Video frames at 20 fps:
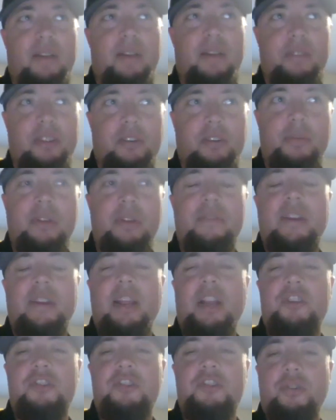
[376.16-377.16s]
have a little bit of
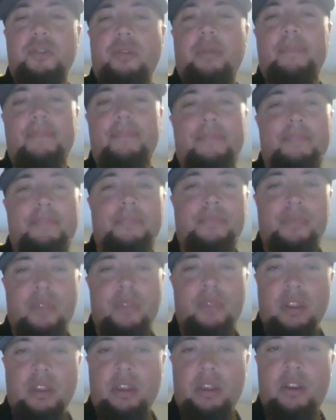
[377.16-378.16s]
an edge to him?
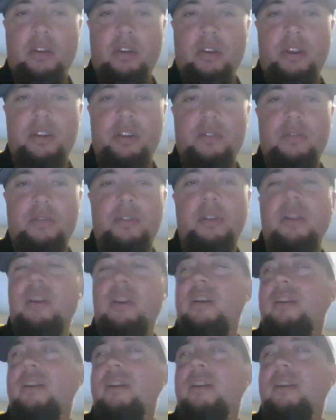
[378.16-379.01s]
You know,